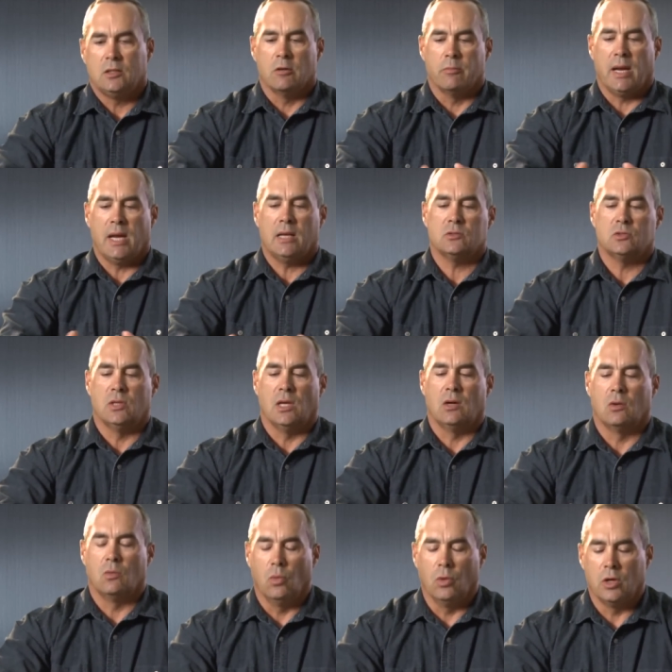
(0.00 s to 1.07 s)
commands now
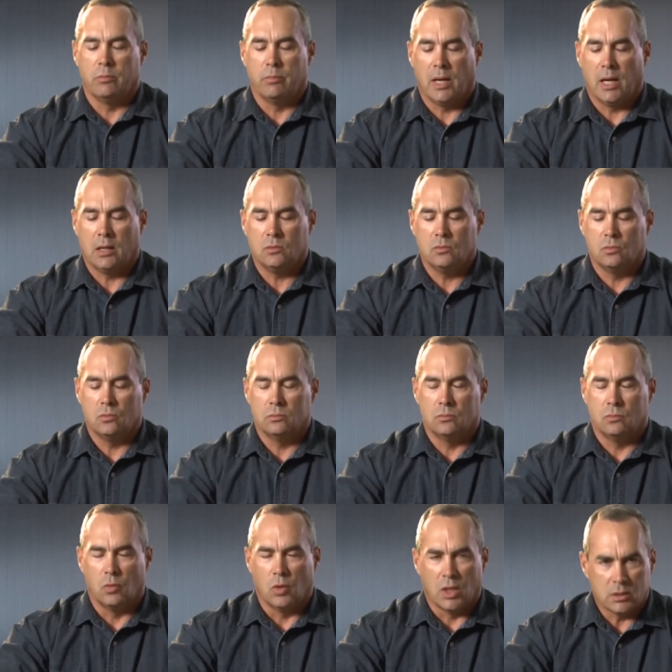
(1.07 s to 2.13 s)
are worried about
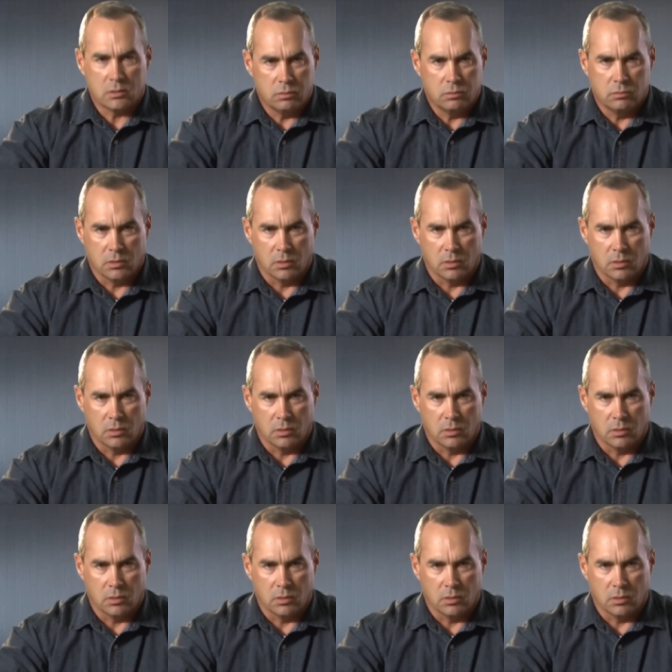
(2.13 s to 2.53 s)
what?